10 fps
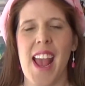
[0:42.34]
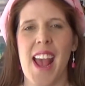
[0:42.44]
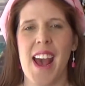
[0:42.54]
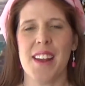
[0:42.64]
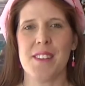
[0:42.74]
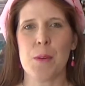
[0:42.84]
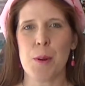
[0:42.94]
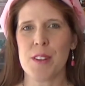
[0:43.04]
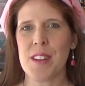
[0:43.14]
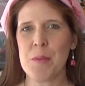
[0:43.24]
and the
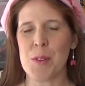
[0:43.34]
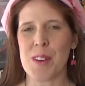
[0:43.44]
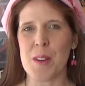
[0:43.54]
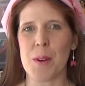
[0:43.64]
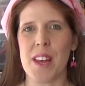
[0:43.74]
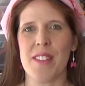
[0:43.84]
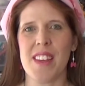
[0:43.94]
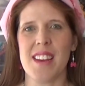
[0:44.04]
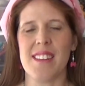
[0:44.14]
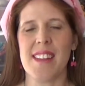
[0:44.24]
person I'm doing it
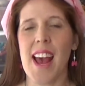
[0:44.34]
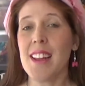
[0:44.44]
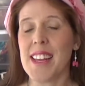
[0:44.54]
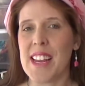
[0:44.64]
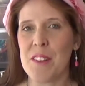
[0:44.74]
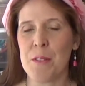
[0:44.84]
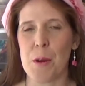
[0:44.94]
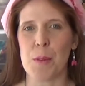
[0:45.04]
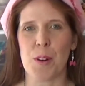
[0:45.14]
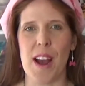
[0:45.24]
with is Ellie
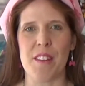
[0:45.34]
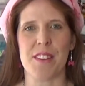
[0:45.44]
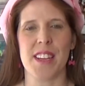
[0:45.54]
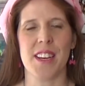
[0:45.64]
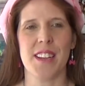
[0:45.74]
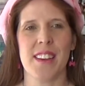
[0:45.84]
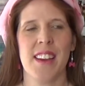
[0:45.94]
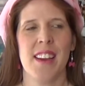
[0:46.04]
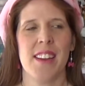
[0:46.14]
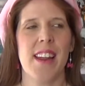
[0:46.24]
from The Craft Guild.
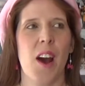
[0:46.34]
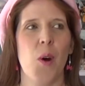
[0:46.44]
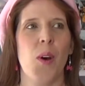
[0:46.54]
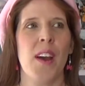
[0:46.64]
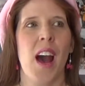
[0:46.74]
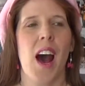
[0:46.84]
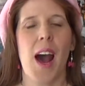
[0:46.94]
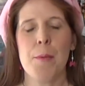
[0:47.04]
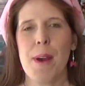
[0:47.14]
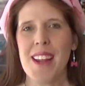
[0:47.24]
Now,
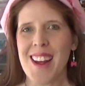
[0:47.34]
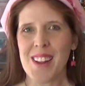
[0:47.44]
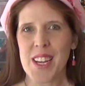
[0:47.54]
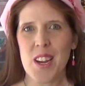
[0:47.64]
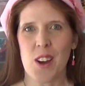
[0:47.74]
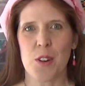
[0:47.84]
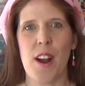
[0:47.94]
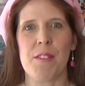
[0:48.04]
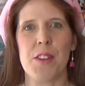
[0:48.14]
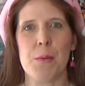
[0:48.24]
I met Ellie on
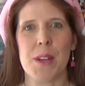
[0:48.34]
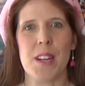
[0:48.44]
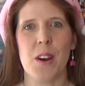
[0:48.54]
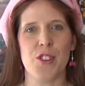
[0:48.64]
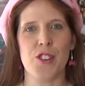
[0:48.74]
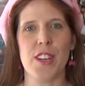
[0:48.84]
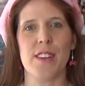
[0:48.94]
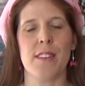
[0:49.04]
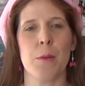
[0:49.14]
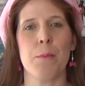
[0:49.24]
Crafty Amino. She
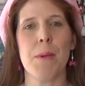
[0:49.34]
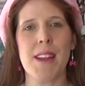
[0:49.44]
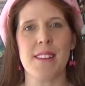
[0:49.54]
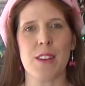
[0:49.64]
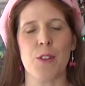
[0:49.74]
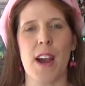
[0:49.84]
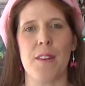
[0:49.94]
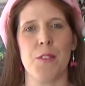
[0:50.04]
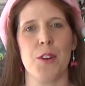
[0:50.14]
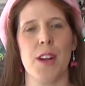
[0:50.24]
is an amazing
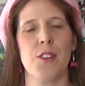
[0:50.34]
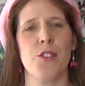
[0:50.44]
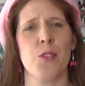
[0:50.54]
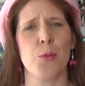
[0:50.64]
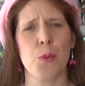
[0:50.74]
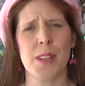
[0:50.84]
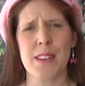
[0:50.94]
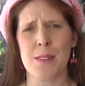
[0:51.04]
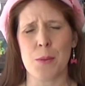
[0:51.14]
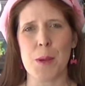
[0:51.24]
crafter and just a
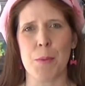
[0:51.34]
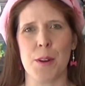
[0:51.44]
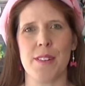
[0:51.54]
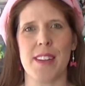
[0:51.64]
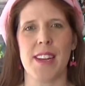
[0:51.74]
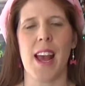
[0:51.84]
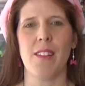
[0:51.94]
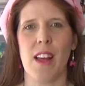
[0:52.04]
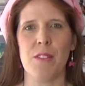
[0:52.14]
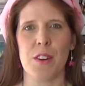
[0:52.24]
really sweet person. I
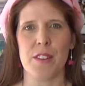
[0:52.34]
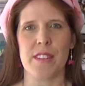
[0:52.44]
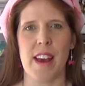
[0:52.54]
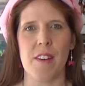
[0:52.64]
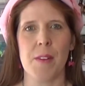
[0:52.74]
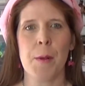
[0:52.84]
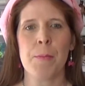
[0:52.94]
love her stuff.